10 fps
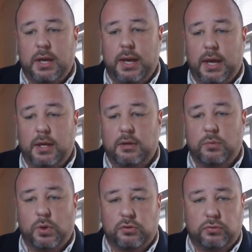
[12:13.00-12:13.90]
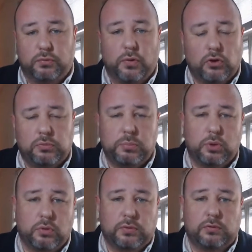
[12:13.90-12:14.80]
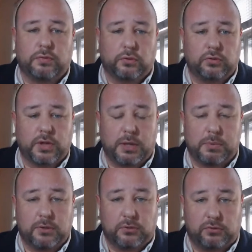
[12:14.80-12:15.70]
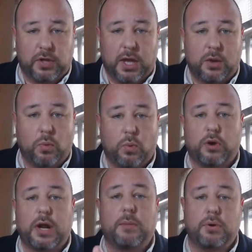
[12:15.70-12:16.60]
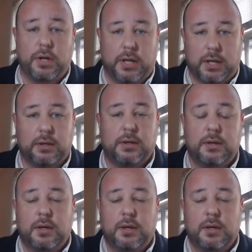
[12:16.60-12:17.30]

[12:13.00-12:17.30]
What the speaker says: And one of his first moves, his first selectman, is to say, we're not putting